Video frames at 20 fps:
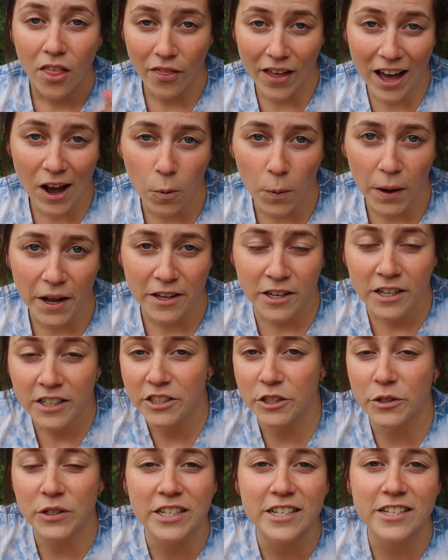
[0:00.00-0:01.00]
That way,
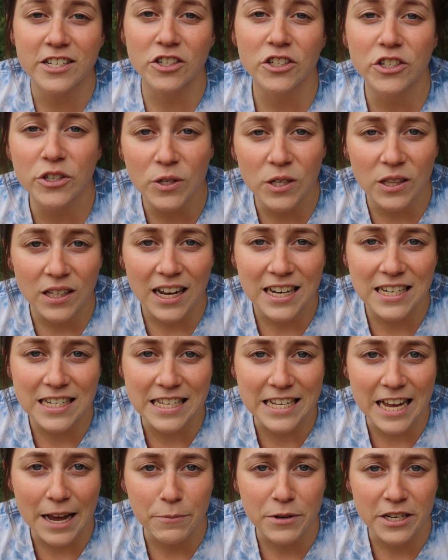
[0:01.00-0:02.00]
you can still utilize
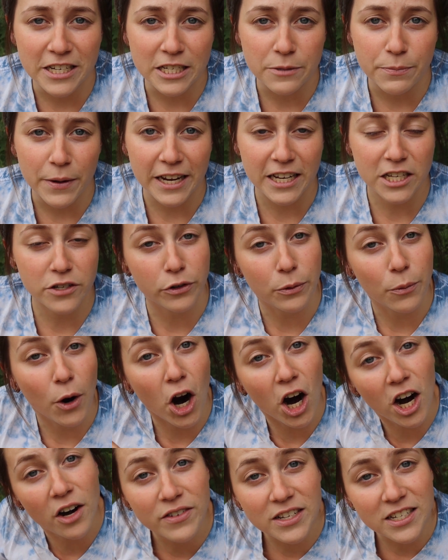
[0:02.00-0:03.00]
the empty space from
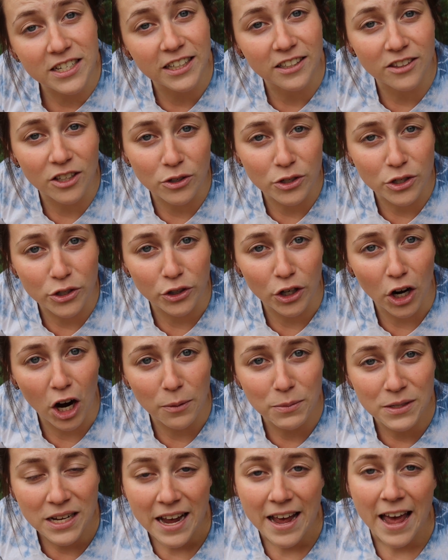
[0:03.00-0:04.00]
harvesting those
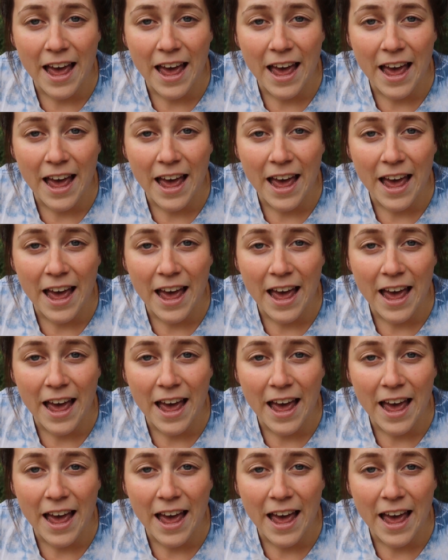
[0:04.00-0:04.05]
crops